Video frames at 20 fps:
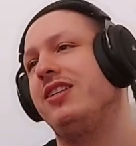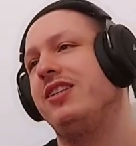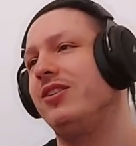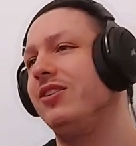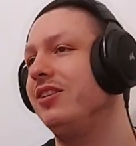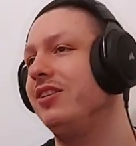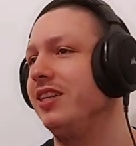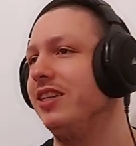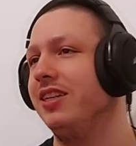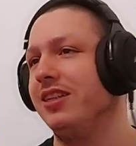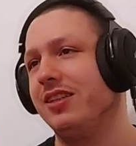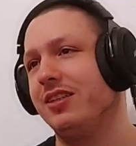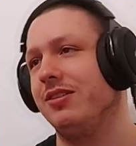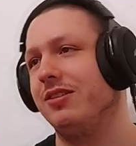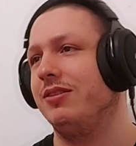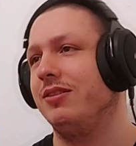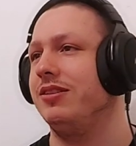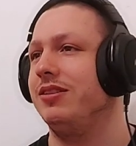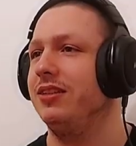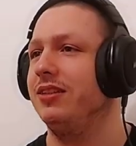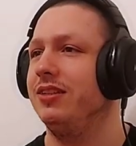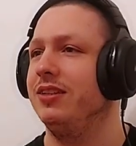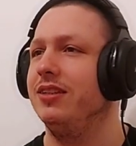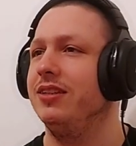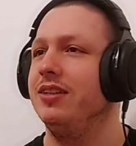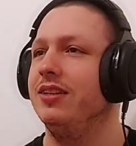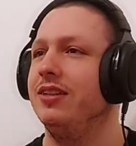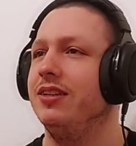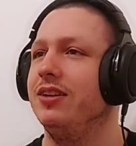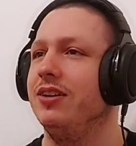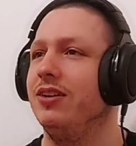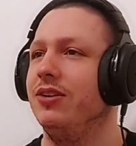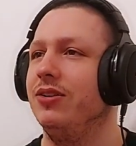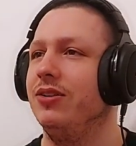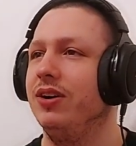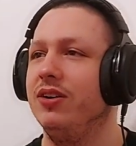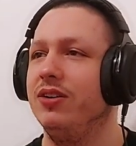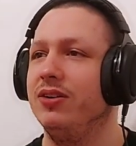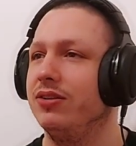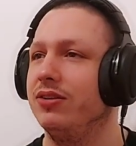okay. Oh
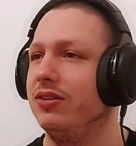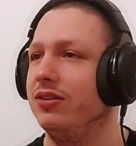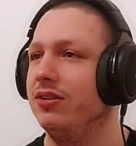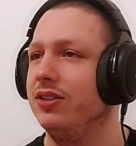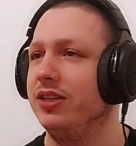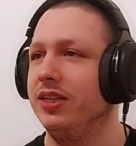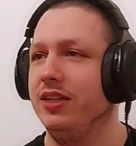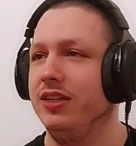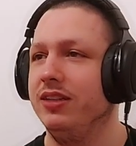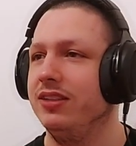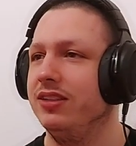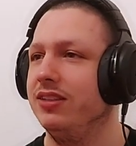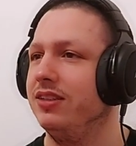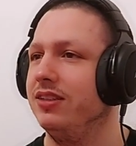wow, okay.